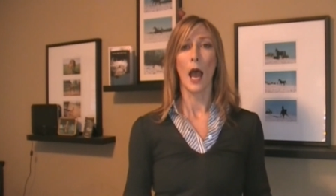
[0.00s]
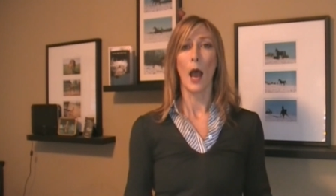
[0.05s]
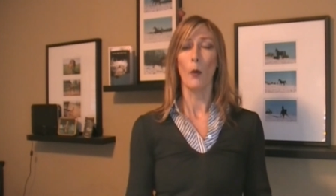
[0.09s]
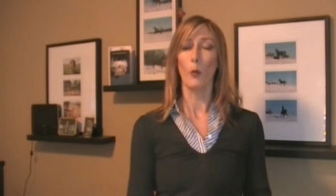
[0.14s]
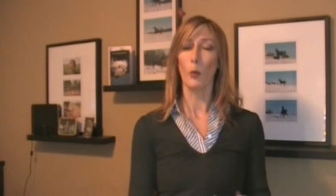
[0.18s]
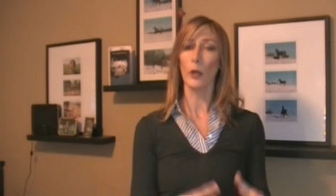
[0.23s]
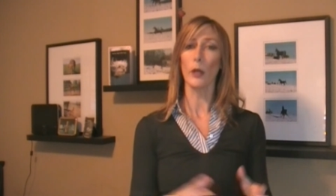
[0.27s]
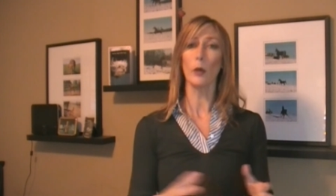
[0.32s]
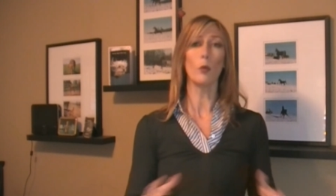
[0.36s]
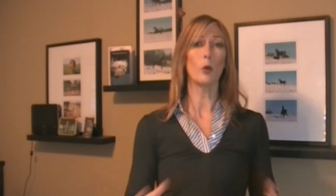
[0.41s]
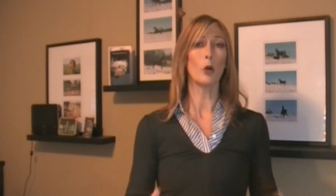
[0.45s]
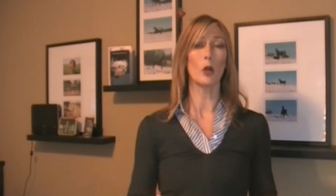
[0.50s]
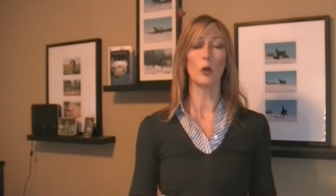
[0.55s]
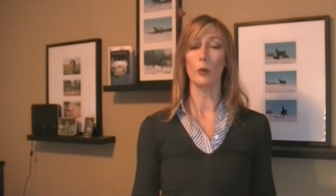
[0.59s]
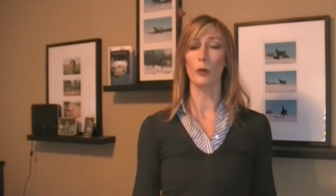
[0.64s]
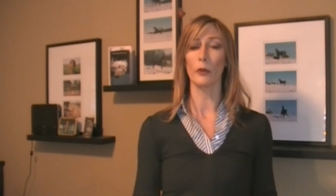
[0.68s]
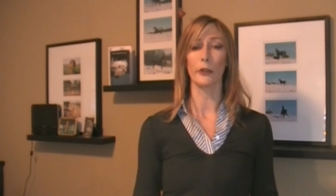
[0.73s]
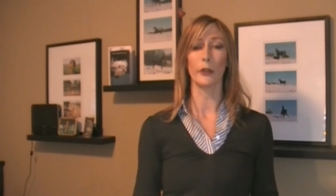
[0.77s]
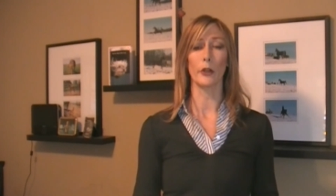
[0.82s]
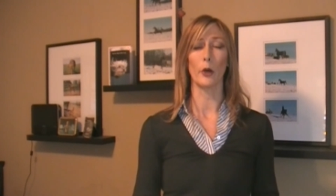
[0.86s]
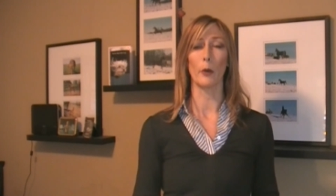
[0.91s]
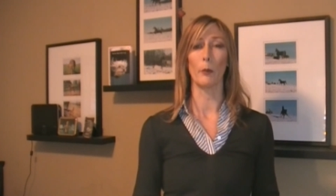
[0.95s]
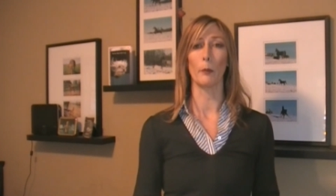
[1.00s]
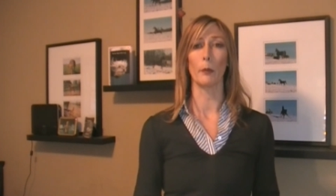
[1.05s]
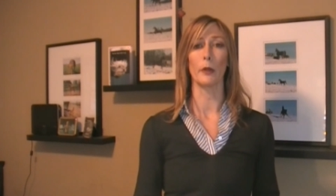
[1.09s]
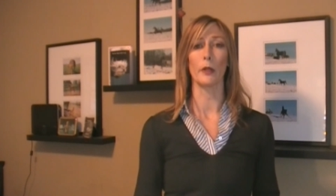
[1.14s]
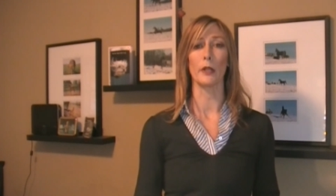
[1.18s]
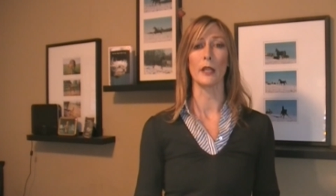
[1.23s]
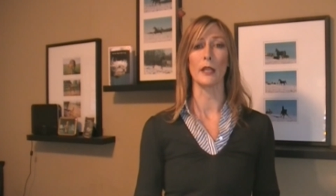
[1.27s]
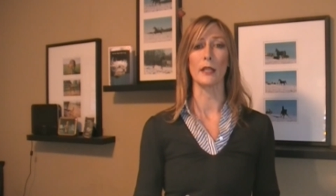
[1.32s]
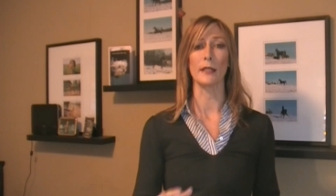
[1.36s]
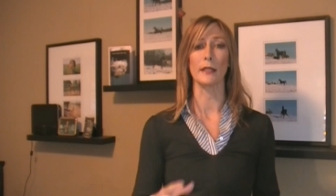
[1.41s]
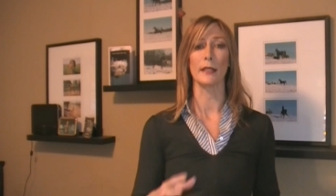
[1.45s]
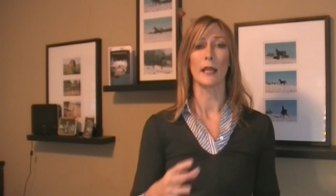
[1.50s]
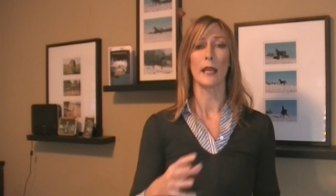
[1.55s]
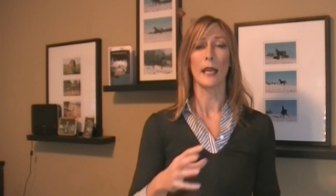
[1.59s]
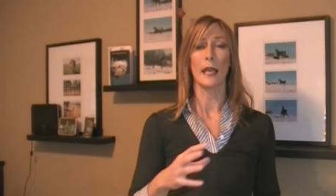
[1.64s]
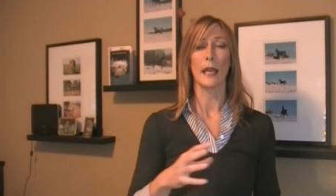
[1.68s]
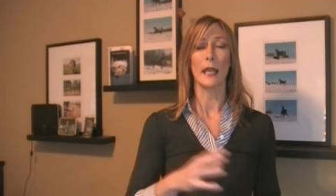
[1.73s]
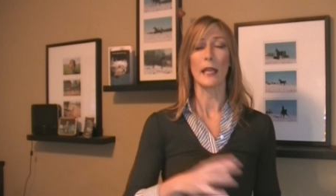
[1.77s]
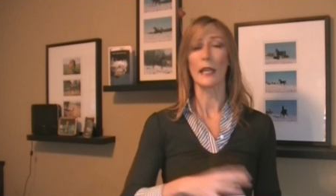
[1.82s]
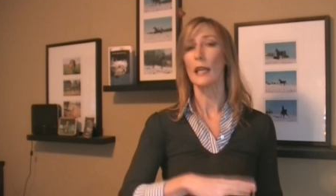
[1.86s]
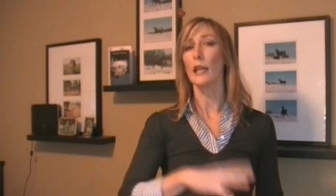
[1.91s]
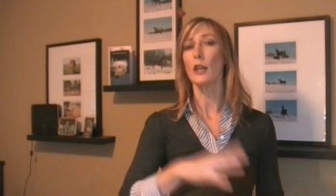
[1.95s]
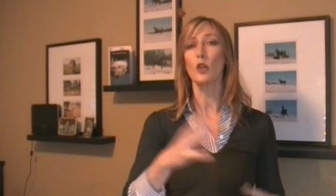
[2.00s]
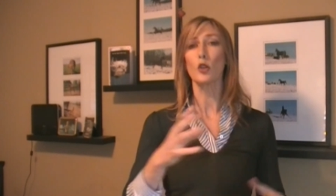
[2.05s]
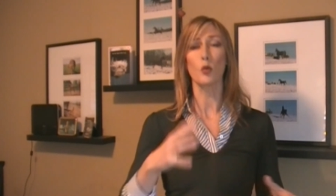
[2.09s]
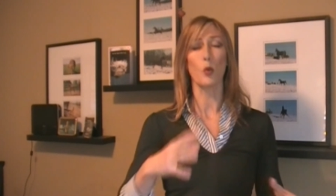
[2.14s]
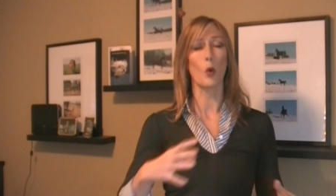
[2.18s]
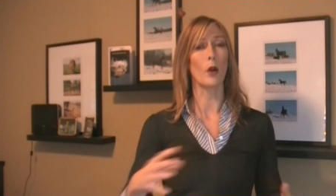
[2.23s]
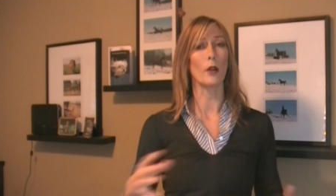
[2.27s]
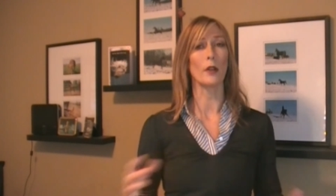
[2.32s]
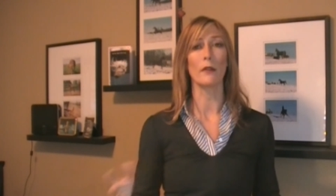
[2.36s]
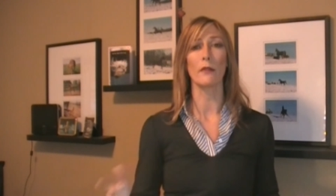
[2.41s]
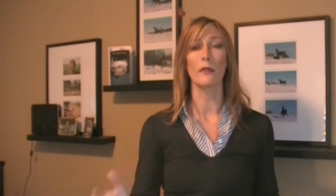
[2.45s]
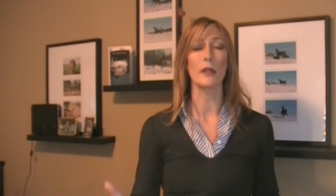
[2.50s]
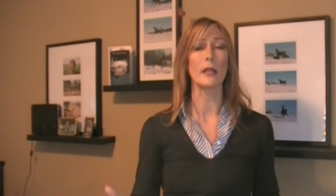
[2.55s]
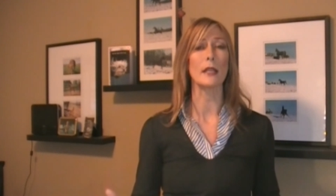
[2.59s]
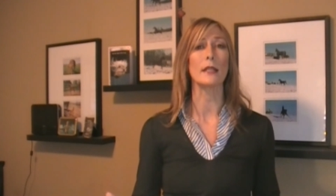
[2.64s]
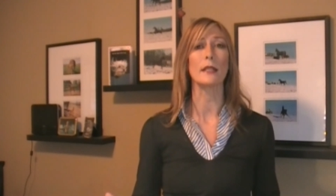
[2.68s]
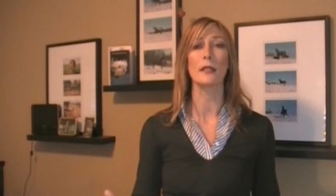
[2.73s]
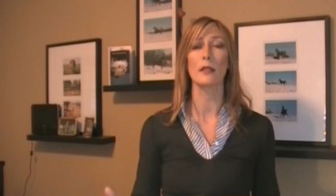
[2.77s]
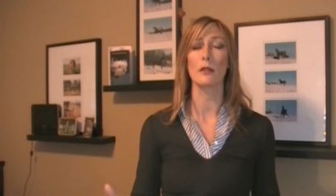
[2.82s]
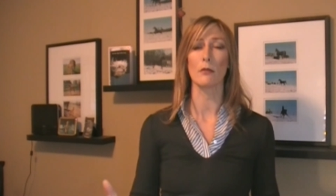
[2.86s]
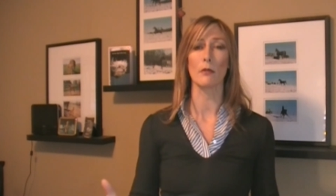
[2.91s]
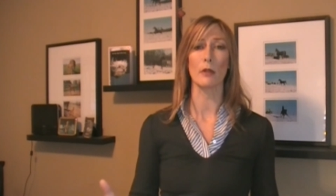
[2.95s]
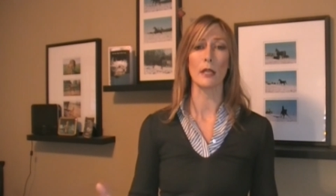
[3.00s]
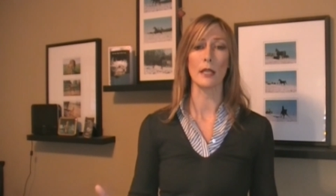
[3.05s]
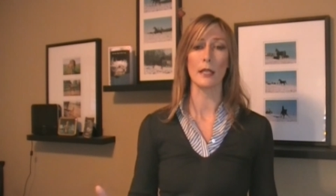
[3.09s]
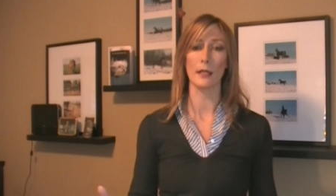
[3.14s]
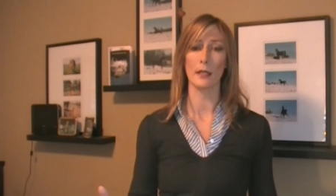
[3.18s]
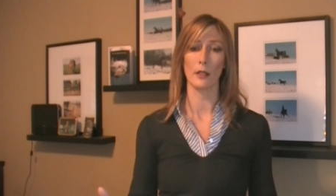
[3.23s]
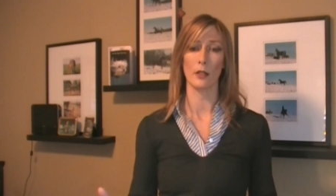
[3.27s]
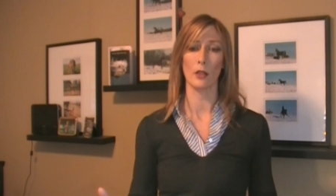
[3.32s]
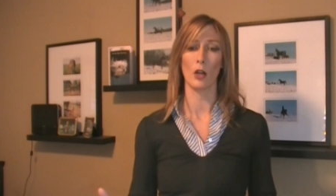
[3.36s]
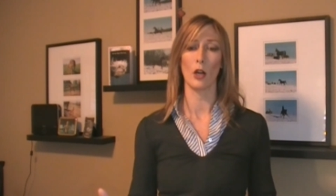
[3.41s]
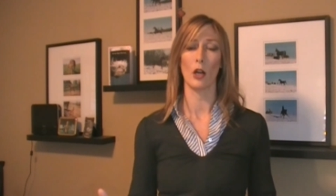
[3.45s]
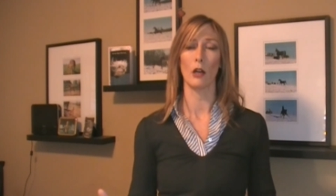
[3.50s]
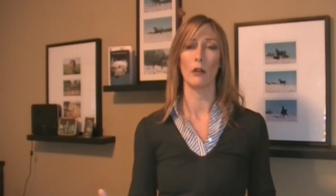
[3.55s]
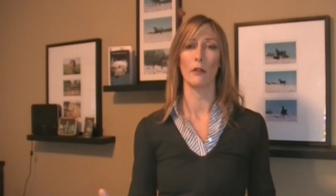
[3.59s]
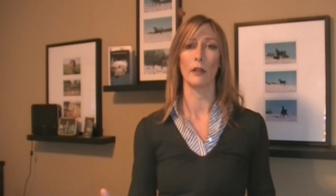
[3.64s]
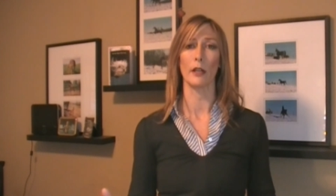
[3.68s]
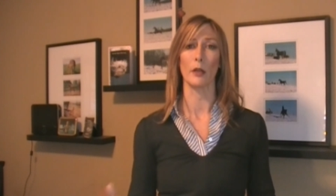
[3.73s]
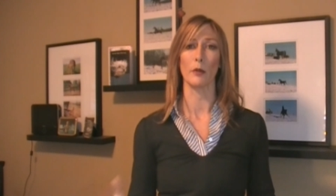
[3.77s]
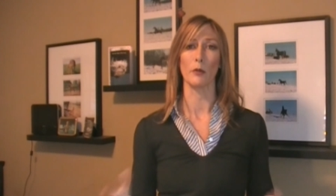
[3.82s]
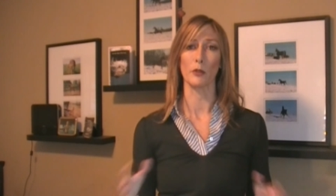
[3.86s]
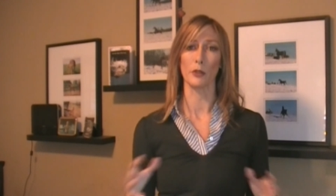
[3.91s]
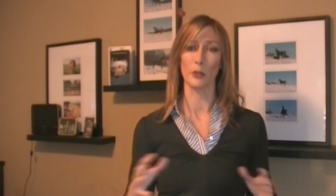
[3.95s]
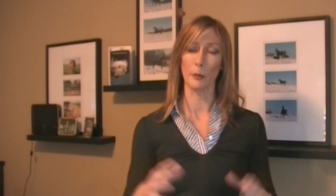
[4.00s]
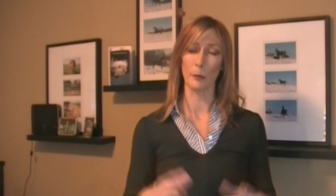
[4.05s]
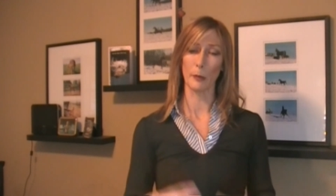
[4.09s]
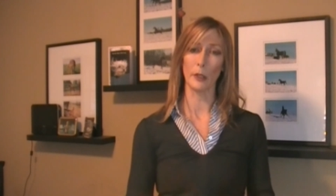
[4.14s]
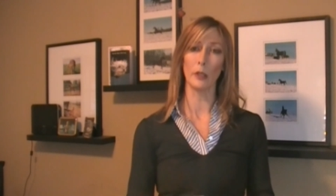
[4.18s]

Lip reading: And we work with companies in each one of these three scenarios to